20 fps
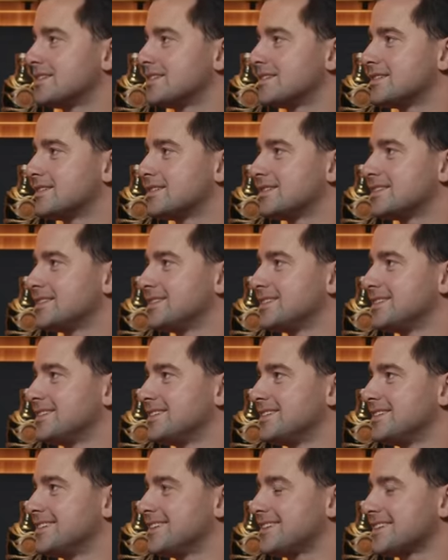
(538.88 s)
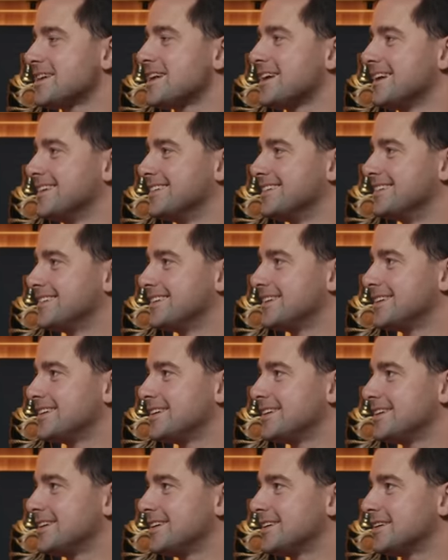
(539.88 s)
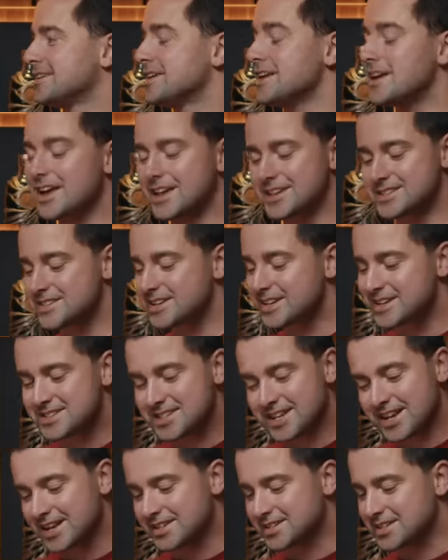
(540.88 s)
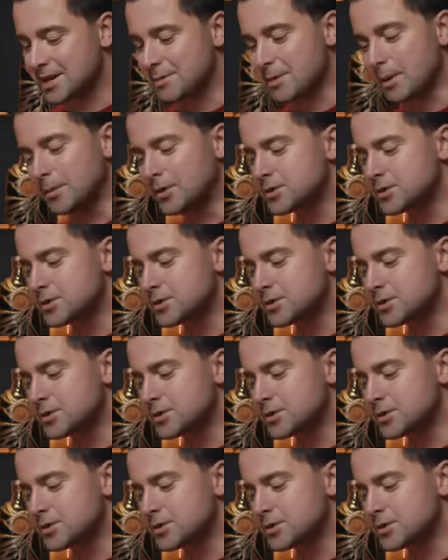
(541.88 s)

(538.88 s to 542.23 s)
to see what happens the next few years.